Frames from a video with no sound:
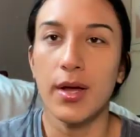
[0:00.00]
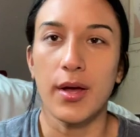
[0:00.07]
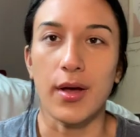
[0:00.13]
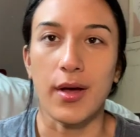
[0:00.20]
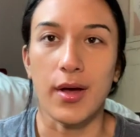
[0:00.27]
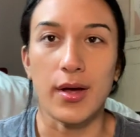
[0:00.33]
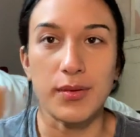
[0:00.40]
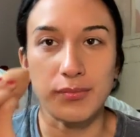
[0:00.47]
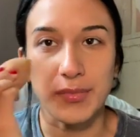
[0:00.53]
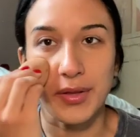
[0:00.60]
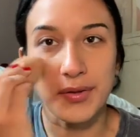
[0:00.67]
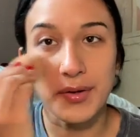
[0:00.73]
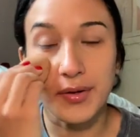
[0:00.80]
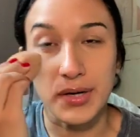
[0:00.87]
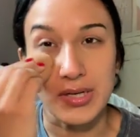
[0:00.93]
Um,
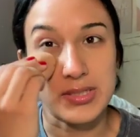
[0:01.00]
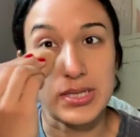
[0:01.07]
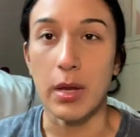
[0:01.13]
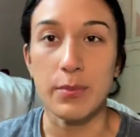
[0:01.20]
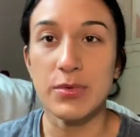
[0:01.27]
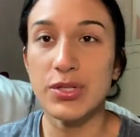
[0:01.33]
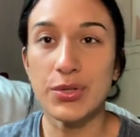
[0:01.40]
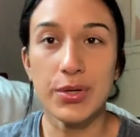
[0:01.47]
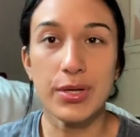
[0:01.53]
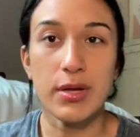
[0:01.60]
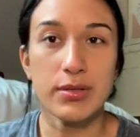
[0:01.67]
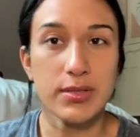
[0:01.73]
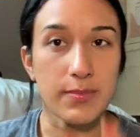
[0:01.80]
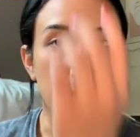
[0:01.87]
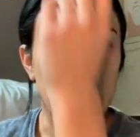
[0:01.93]
nothing crazy. I'm just starting
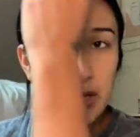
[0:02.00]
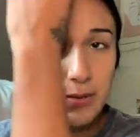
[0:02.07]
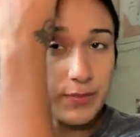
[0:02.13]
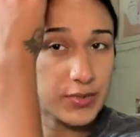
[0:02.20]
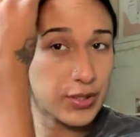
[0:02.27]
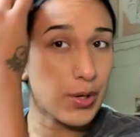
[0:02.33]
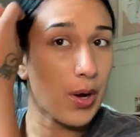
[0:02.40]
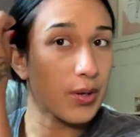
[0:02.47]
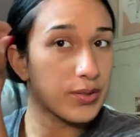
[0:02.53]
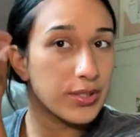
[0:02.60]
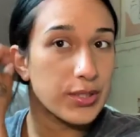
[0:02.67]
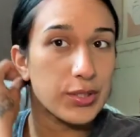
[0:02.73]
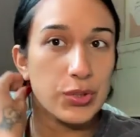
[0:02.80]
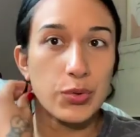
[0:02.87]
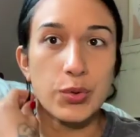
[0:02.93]
out some makeup to go out to
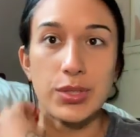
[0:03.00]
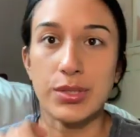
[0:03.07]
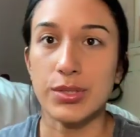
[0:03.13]
the store,